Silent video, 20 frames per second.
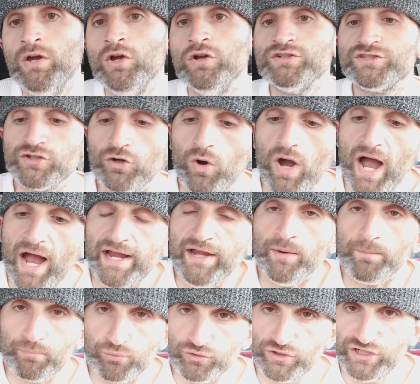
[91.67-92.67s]
So I
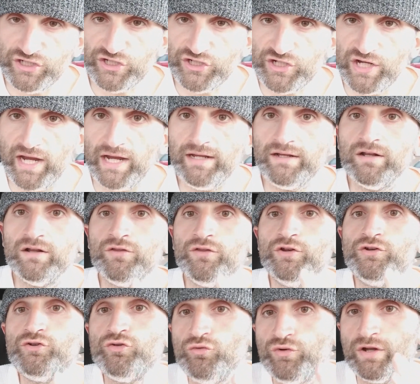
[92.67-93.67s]
appreciate
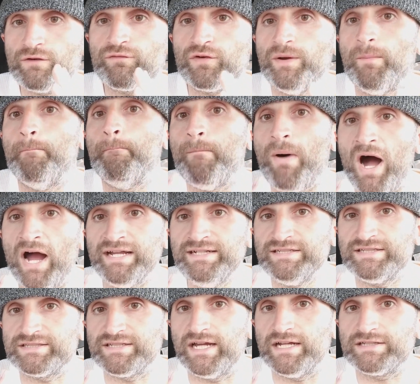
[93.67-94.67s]
the two different
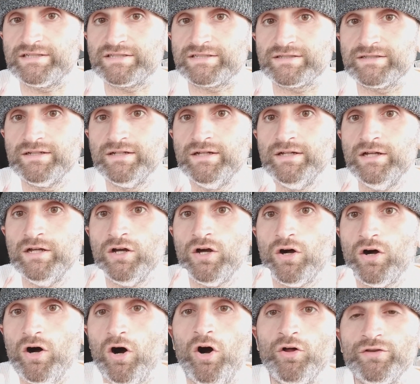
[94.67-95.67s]
mindsets
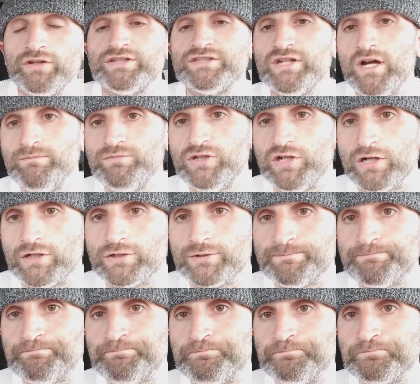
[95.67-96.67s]
on the subject.
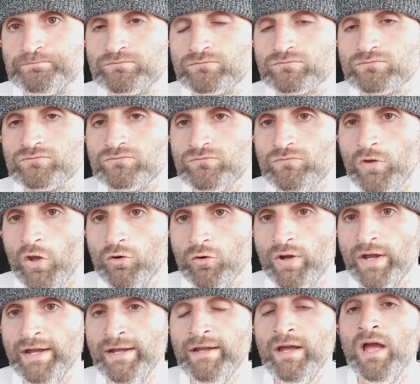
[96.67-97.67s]

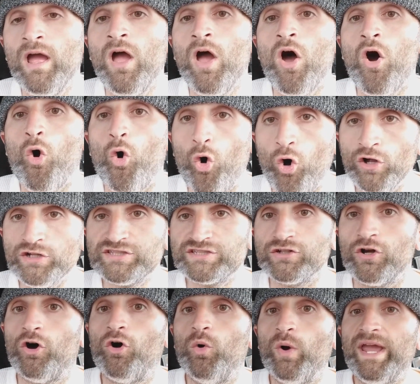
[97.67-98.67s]
Okay?
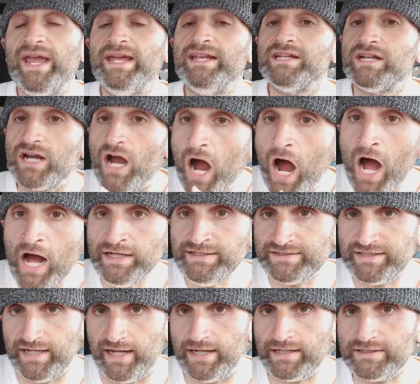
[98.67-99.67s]
Also, in
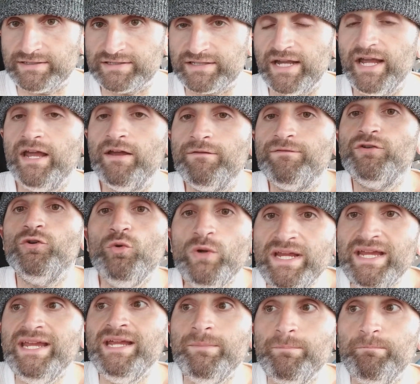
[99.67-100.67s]
context, if you
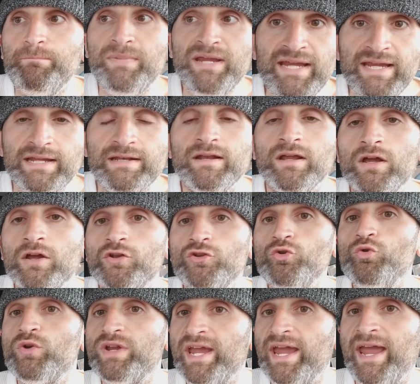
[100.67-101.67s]
eat meat,
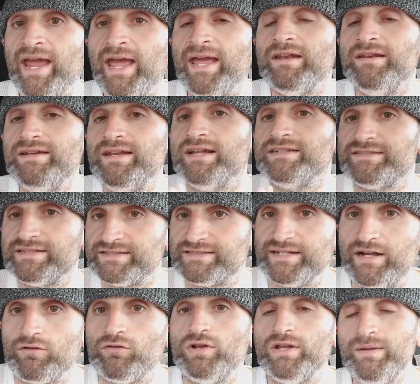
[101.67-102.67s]
you can't
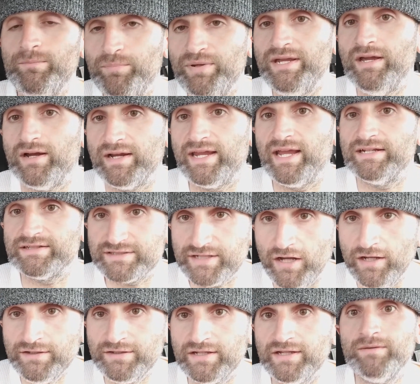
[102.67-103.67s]
necessarily be against
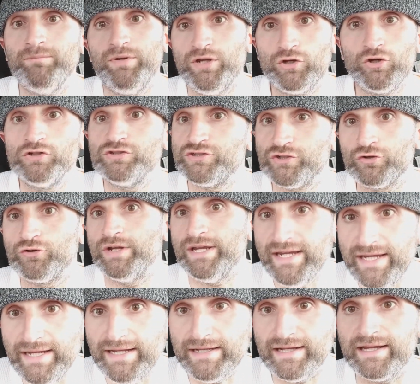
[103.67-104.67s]
hunting because you're
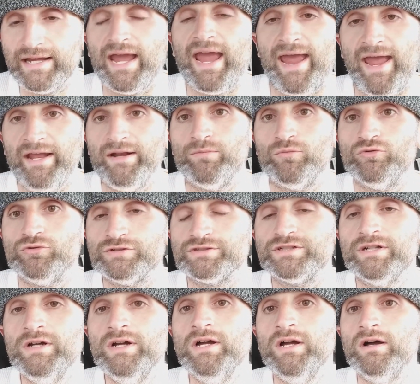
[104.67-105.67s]
eating
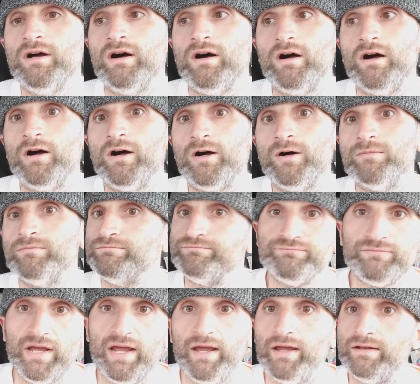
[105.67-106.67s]
animals. Um,
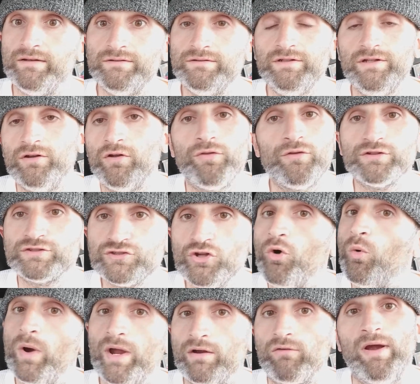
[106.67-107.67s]
and, you know, there's
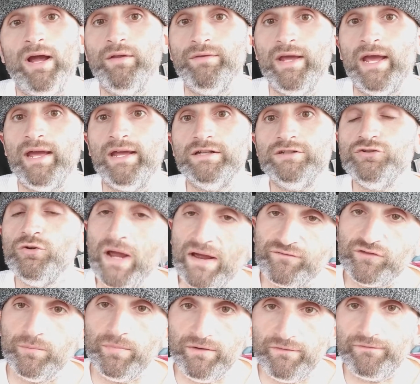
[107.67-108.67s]
no way around that. And you
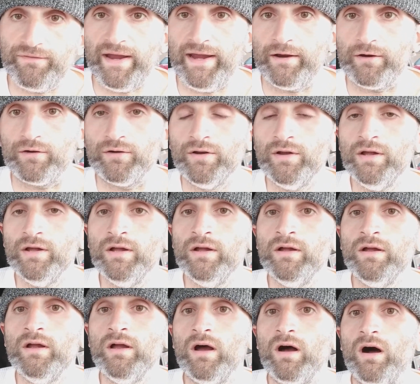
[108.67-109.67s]
have to be fair.
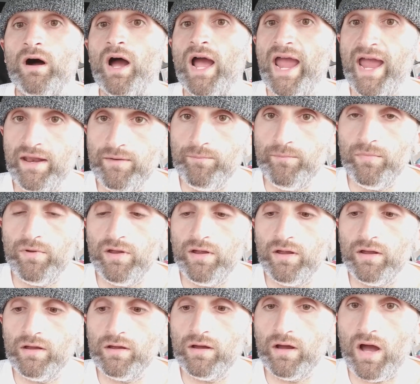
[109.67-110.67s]
Uh, and
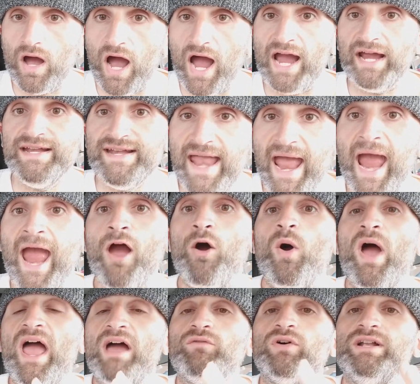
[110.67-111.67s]
I now
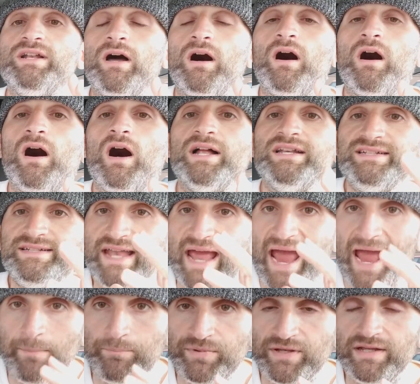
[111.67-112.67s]
have a,
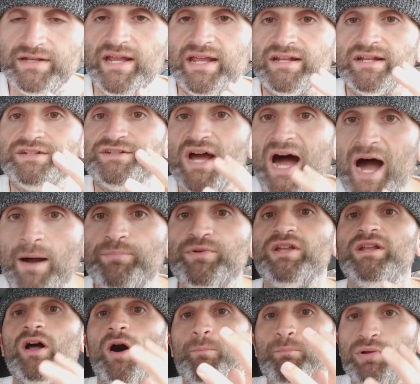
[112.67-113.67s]
adapted and
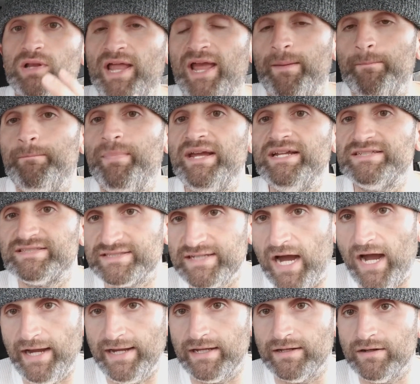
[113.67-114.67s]
adopted a plant-based
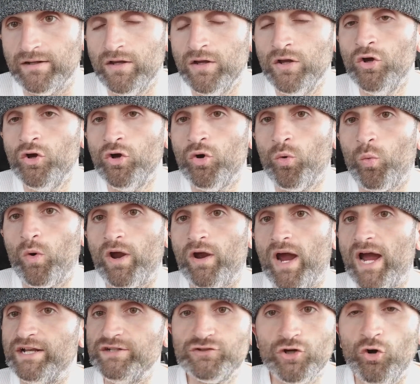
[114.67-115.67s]
diet where
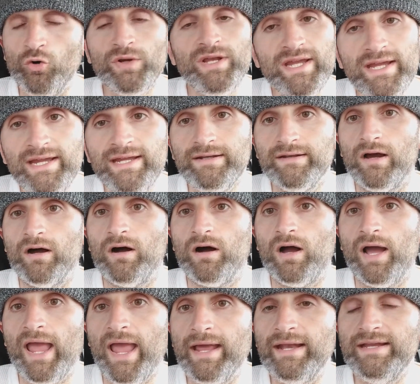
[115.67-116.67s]
I don't eat
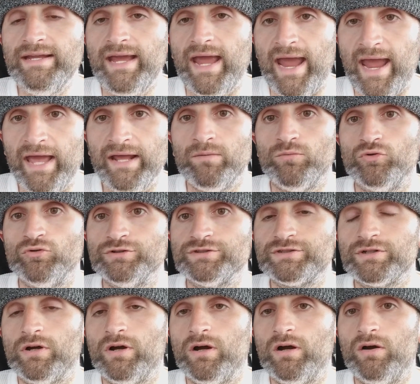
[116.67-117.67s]
uh, any
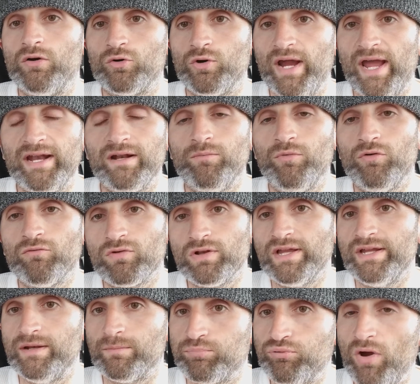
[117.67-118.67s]
animals uh, or
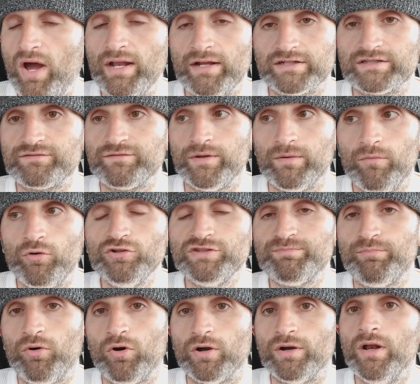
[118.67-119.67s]
animal-related products for the
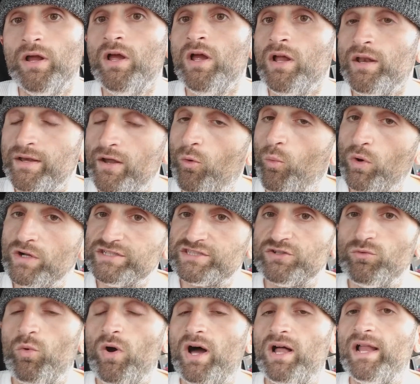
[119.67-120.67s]
most part. Now, once
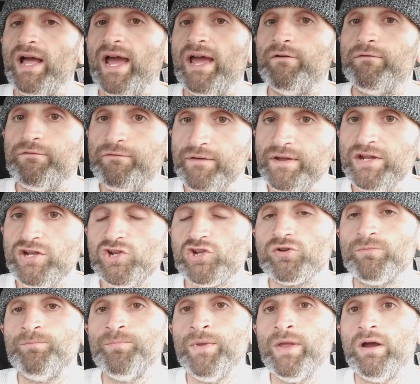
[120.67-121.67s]
in a while, I have fish.